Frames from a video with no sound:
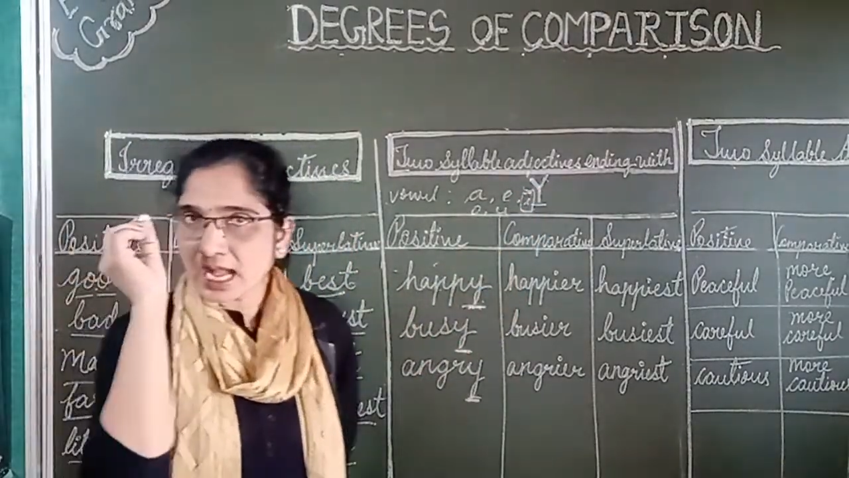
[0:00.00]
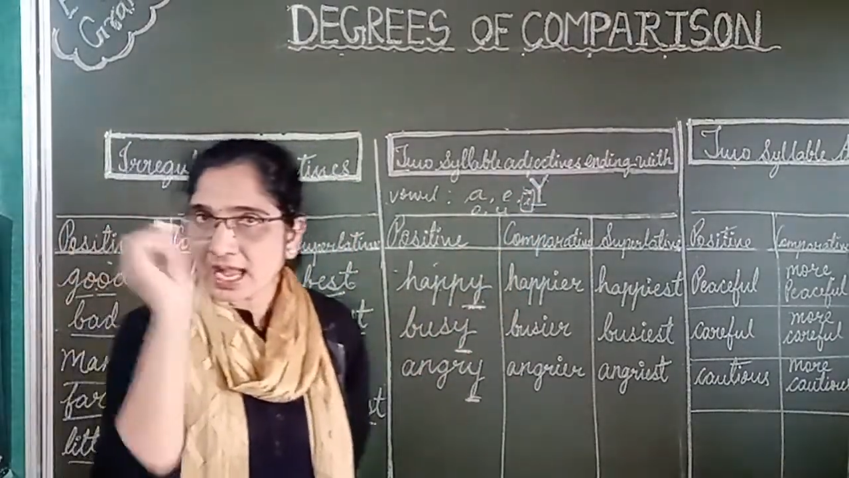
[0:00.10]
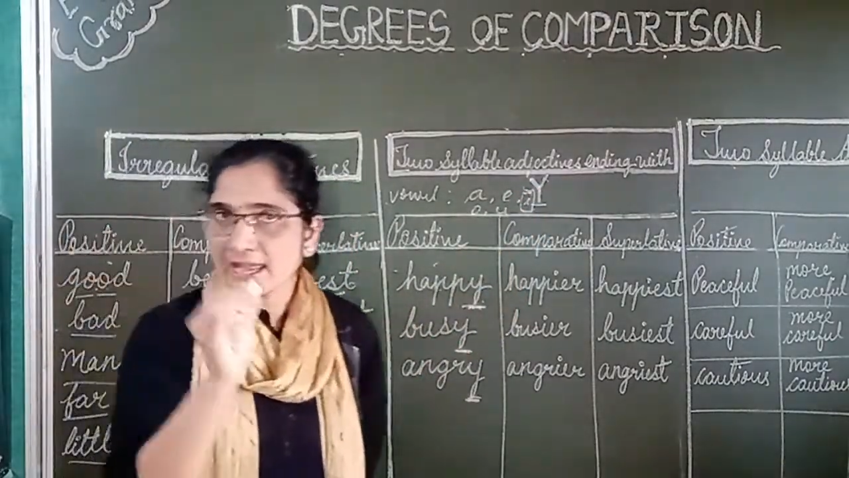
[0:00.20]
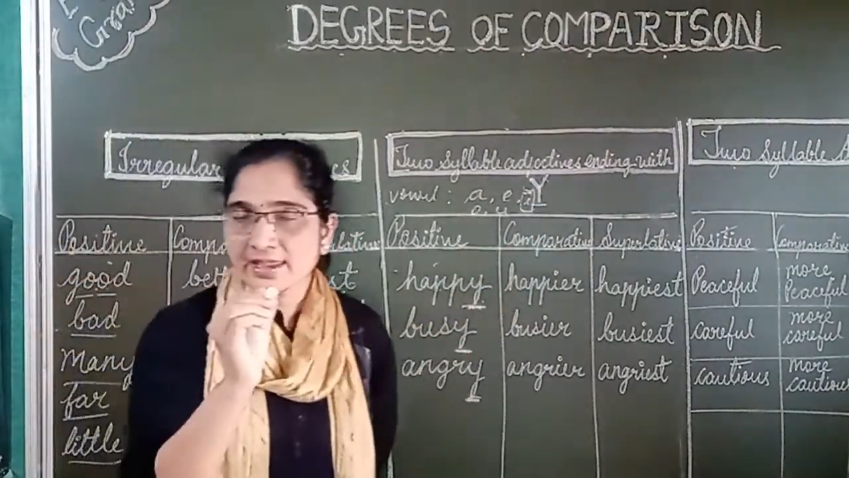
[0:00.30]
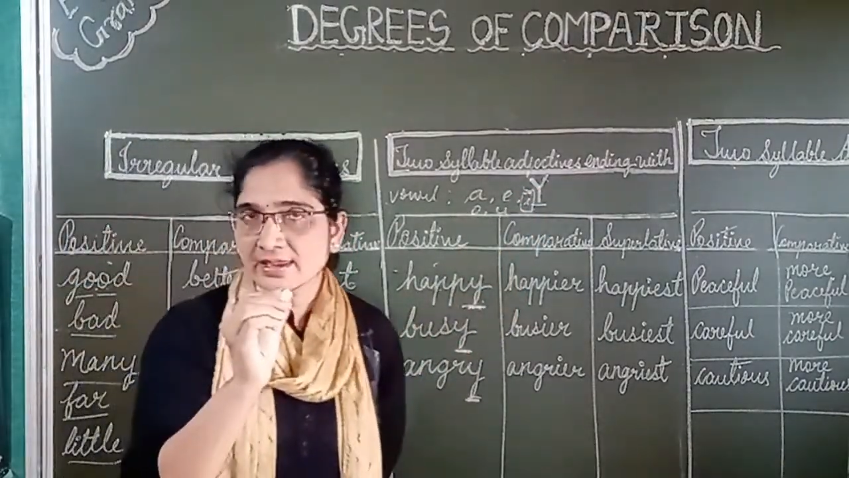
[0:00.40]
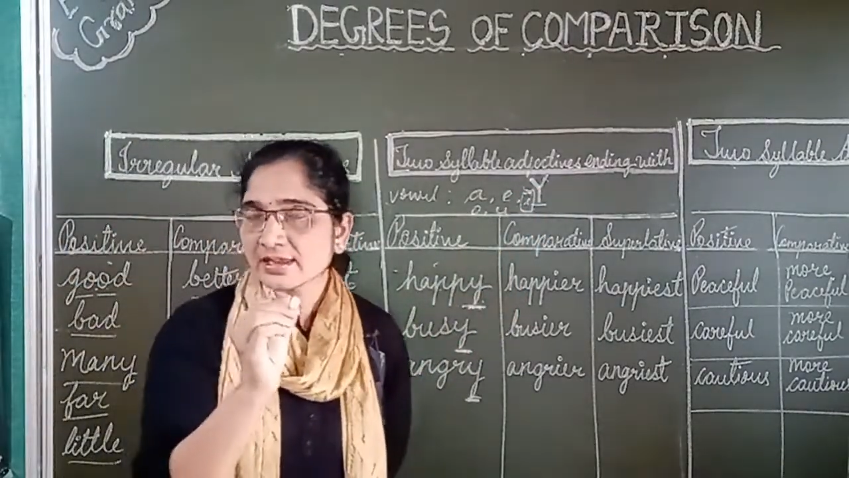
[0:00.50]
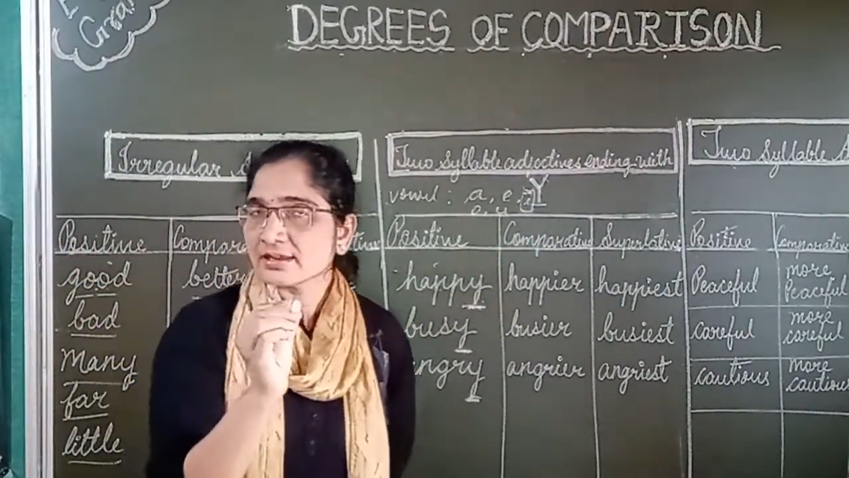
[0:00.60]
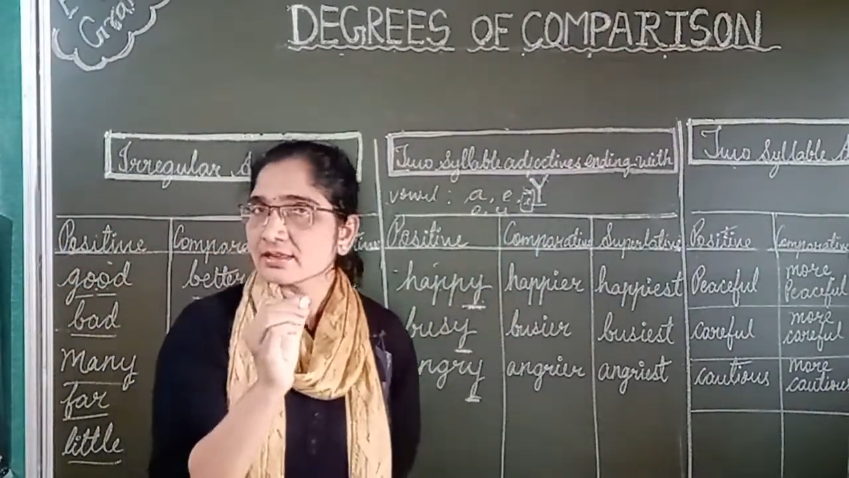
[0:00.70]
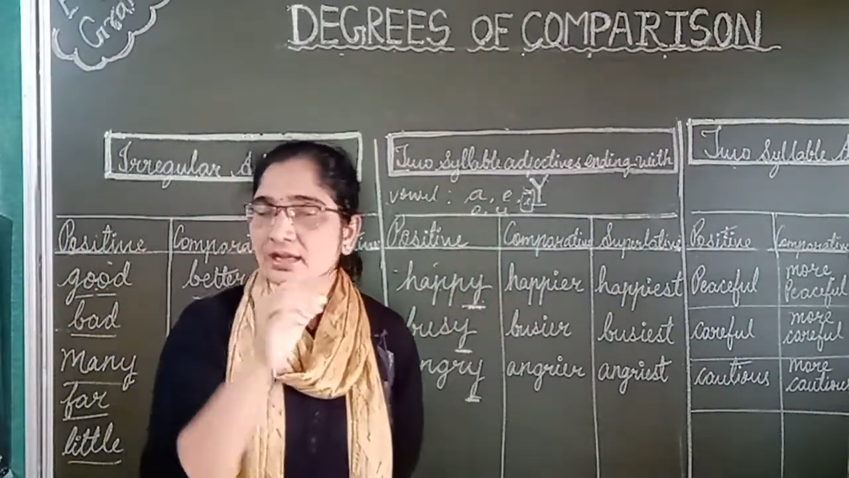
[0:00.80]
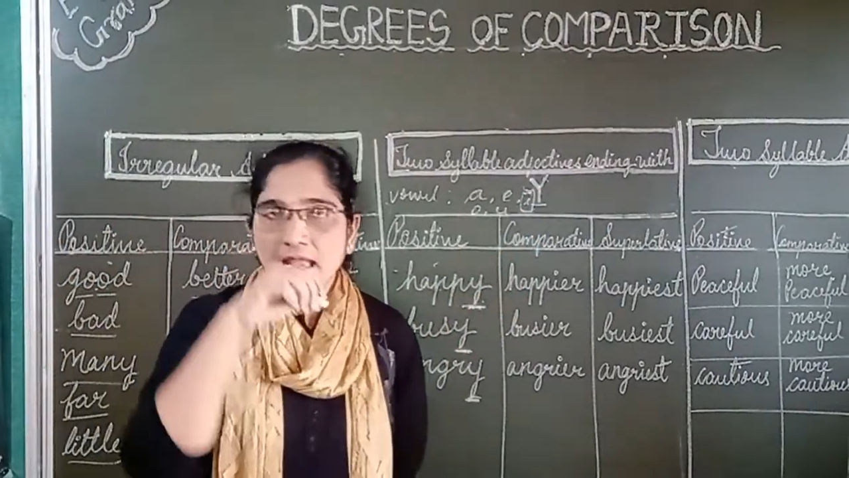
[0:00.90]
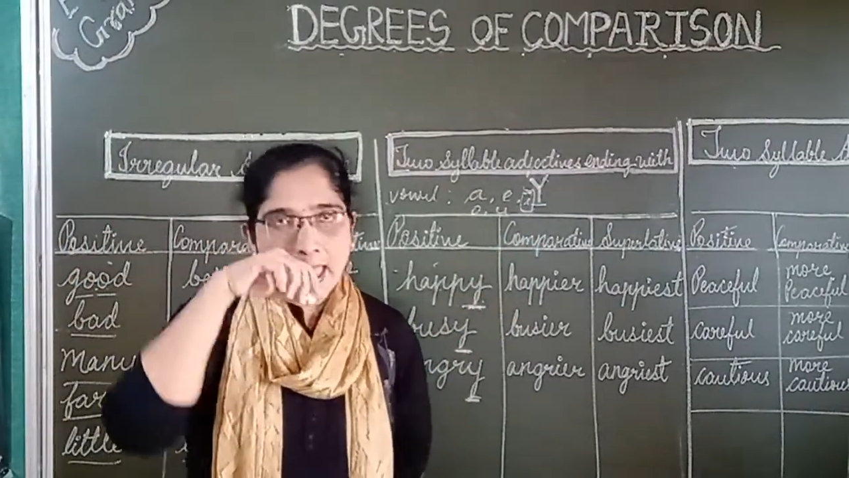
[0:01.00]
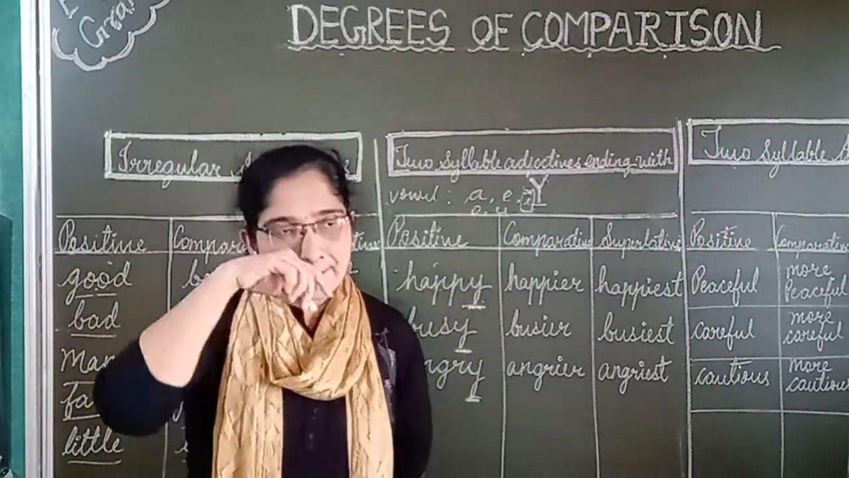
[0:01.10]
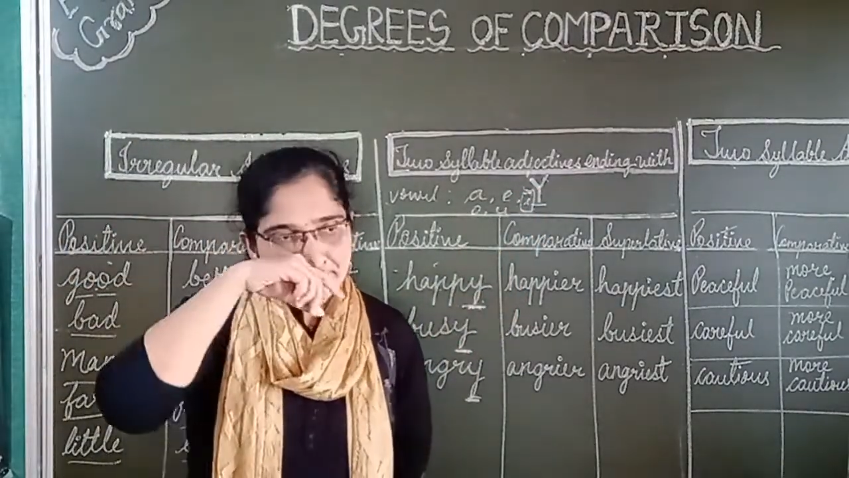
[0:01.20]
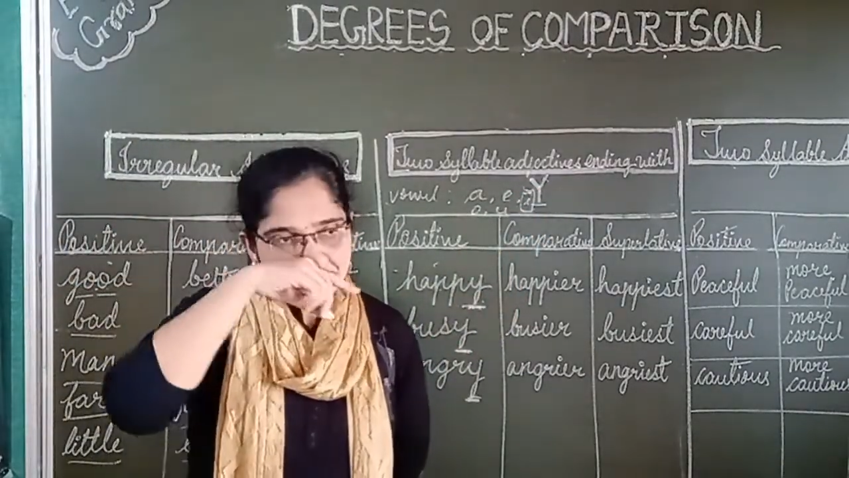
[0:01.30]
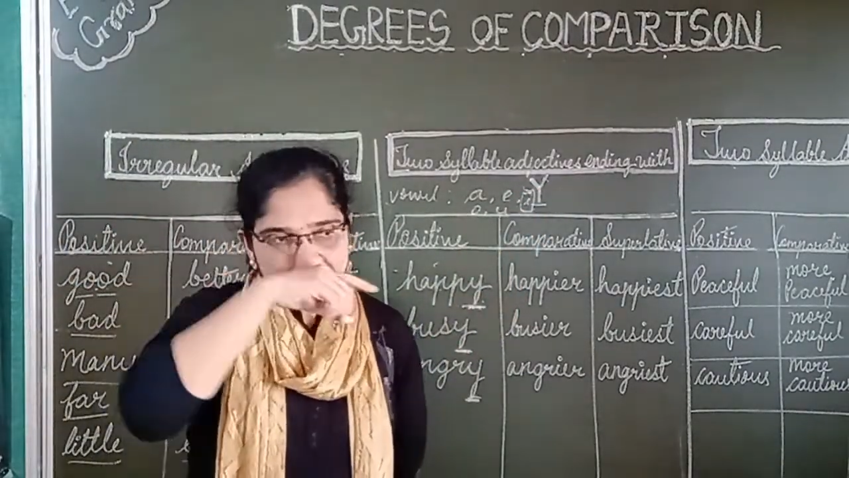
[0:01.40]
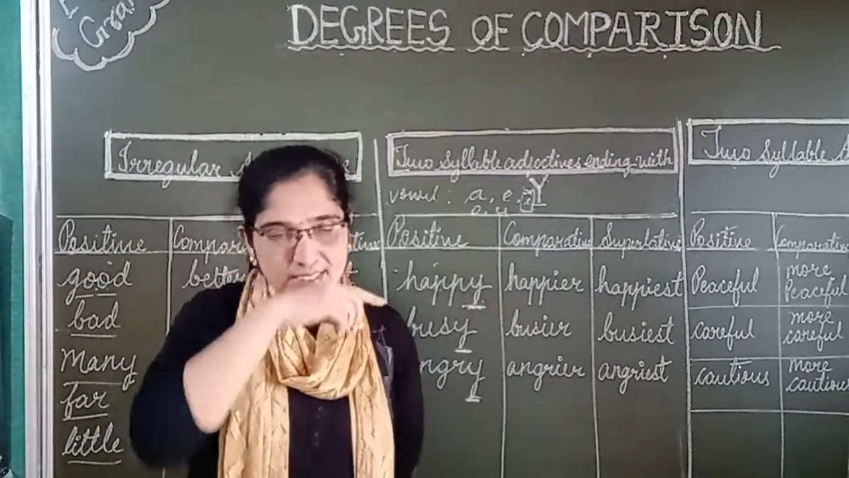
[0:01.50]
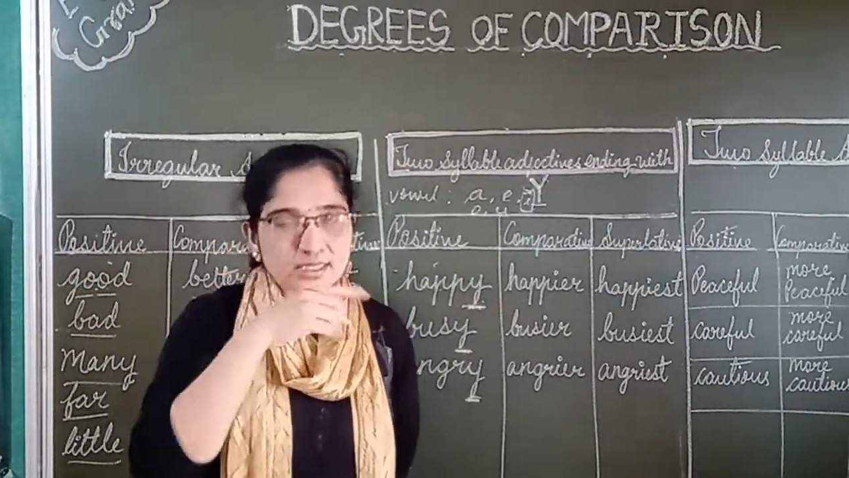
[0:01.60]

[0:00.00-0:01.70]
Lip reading: I. Happy. The